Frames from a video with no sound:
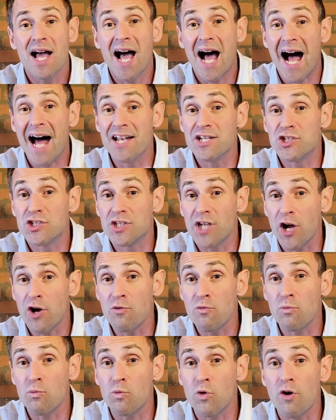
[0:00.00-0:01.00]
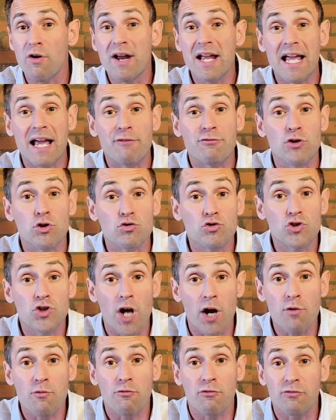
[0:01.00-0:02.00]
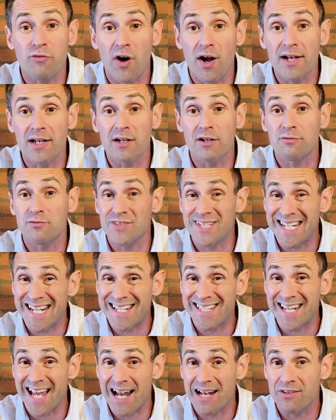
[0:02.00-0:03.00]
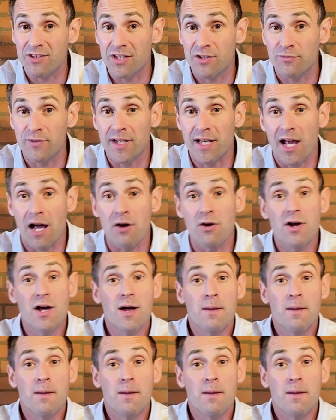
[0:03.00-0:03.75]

And don't worry if you don't find enough detail in this video,